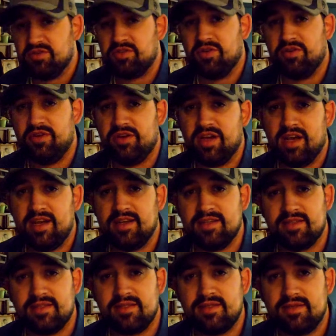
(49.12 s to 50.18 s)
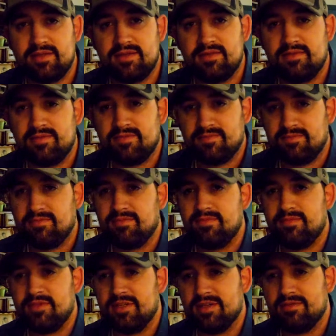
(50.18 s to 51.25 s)
would show you guys,
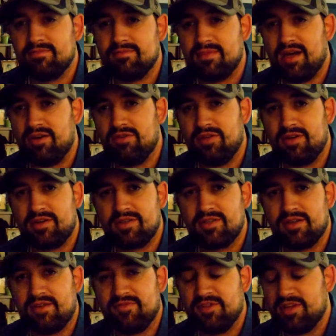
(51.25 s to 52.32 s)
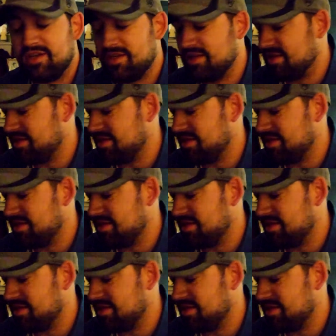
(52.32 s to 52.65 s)
how it looks and everything,